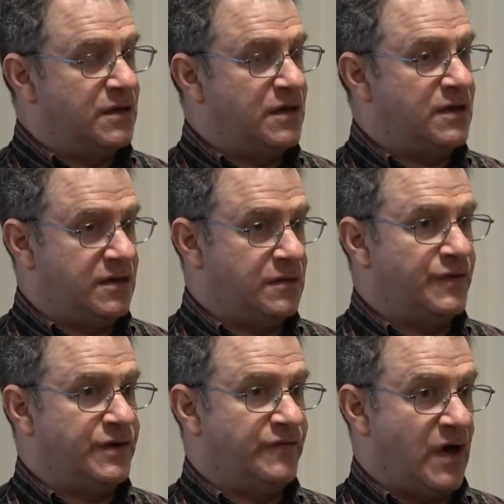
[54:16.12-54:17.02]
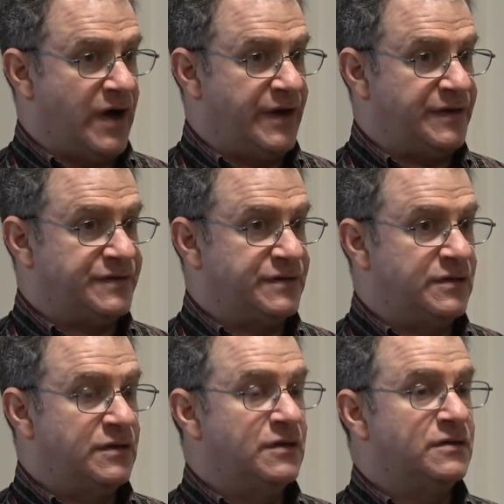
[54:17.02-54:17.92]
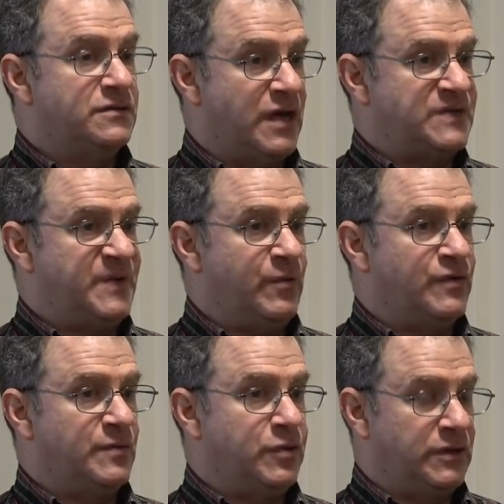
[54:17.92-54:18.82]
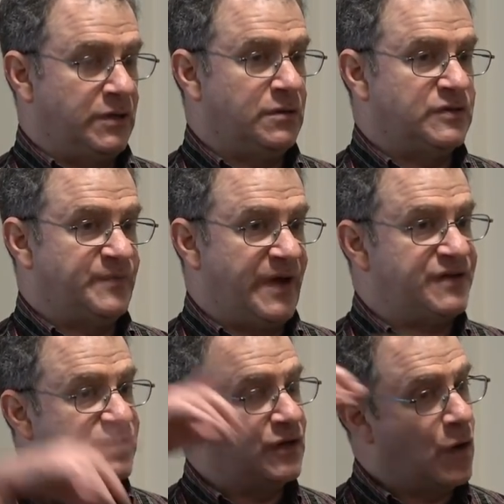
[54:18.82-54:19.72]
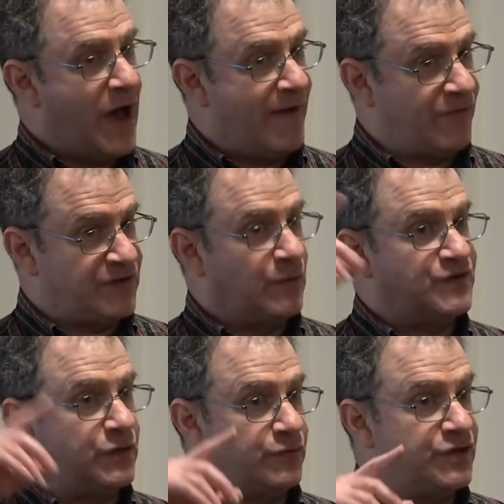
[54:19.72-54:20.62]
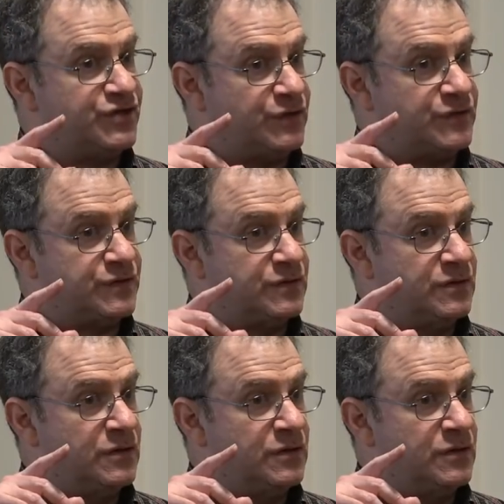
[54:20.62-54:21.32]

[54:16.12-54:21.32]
and heal the divides does mean we're in the political space to go after some of those other issues.